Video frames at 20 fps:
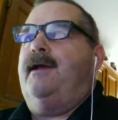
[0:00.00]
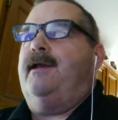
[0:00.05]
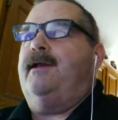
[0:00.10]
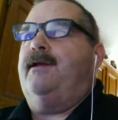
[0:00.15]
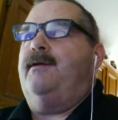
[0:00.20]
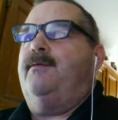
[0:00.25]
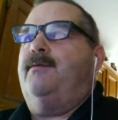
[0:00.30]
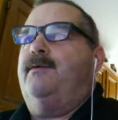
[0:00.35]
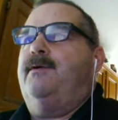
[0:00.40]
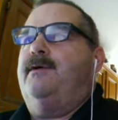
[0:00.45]

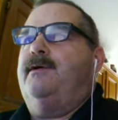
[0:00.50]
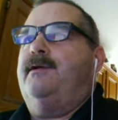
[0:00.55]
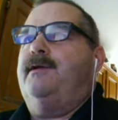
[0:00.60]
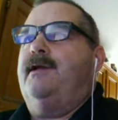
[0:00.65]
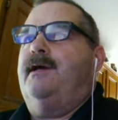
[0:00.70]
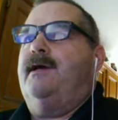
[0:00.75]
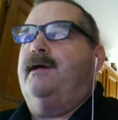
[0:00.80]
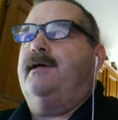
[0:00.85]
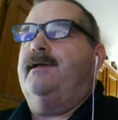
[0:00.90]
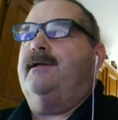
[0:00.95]
Andy Wood
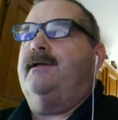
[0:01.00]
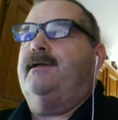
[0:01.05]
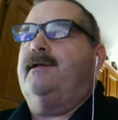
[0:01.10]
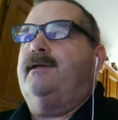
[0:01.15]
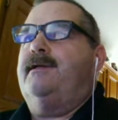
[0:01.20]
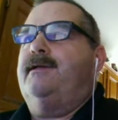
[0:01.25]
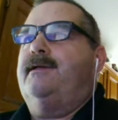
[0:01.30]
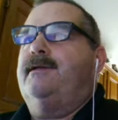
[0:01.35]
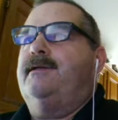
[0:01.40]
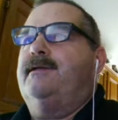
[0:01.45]

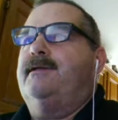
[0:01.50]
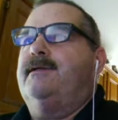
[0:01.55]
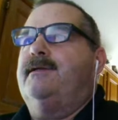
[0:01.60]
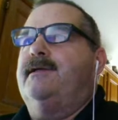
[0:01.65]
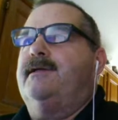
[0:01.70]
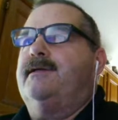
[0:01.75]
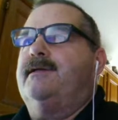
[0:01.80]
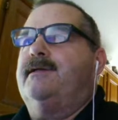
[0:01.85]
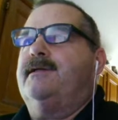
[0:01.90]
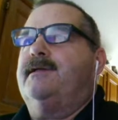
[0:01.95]

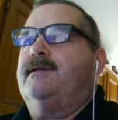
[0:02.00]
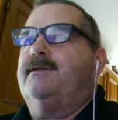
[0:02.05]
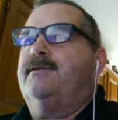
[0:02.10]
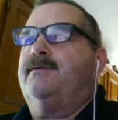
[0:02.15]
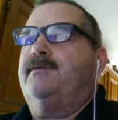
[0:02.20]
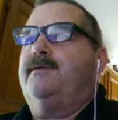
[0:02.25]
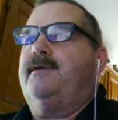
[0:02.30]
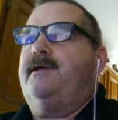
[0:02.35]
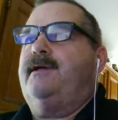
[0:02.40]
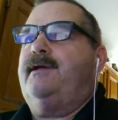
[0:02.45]

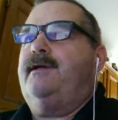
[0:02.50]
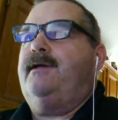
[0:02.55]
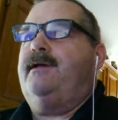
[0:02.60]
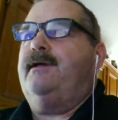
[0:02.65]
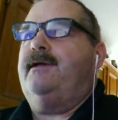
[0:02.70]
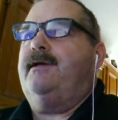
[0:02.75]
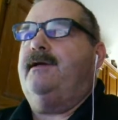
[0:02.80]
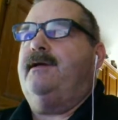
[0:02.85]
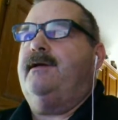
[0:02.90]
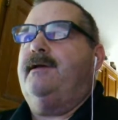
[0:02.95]
9663.
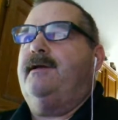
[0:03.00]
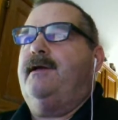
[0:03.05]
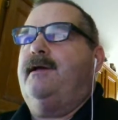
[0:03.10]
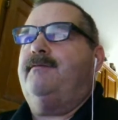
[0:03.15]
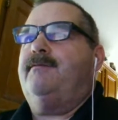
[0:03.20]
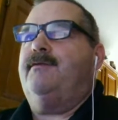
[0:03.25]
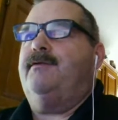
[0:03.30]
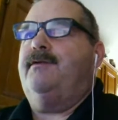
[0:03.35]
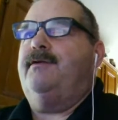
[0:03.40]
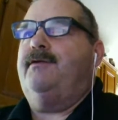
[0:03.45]
Good
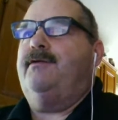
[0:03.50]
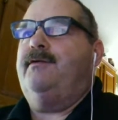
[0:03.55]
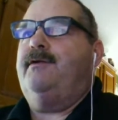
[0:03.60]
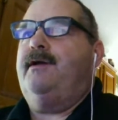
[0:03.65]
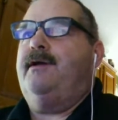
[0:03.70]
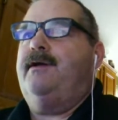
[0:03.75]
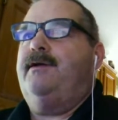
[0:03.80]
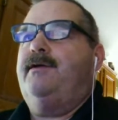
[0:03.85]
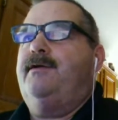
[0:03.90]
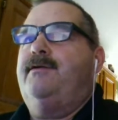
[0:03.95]

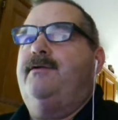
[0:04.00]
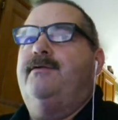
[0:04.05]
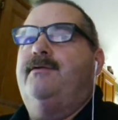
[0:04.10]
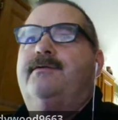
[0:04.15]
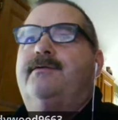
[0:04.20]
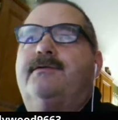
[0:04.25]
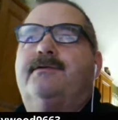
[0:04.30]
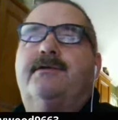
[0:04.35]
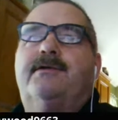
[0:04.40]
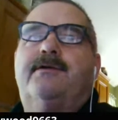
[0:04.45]
afternoon. How you
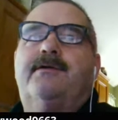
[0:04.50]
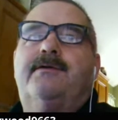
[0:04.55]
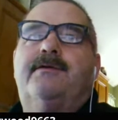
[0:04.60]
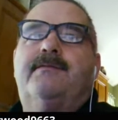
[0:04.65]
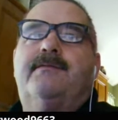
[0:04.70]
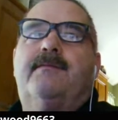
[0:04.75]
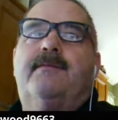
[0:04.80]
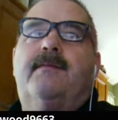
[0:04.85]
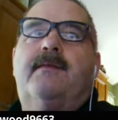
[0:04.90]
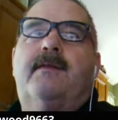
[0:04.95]
doing, sir?
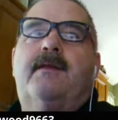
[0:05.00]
